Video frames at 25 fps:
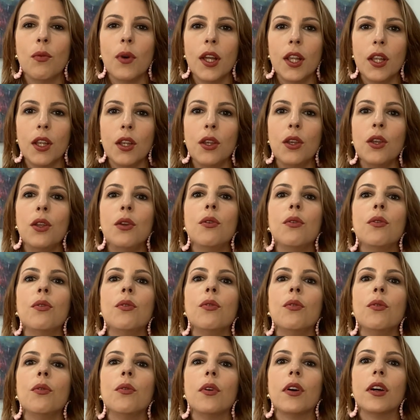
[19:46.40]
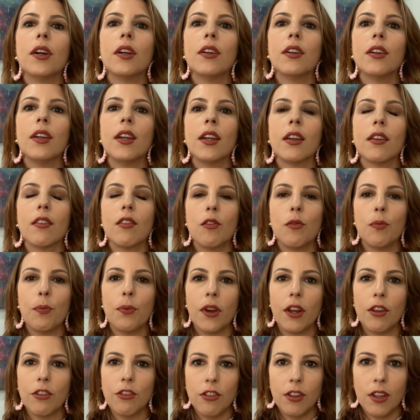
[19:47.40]
new
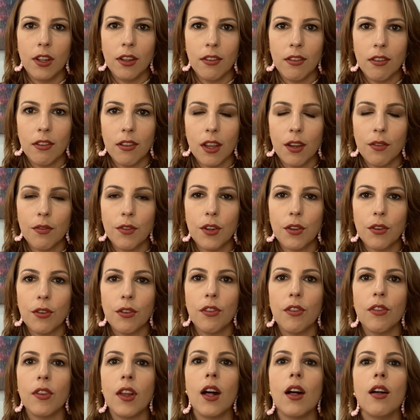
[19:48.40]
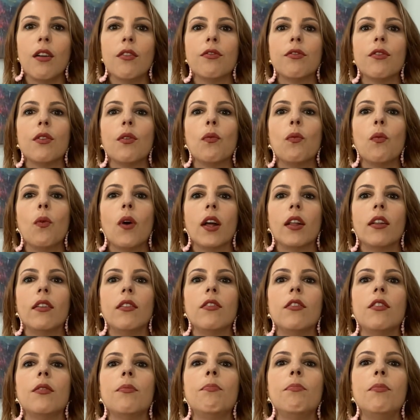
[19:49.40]
expressions of yourself want
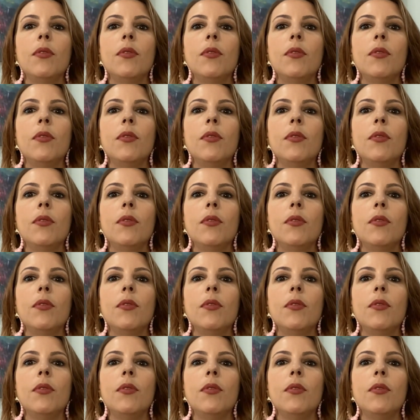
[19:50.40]
to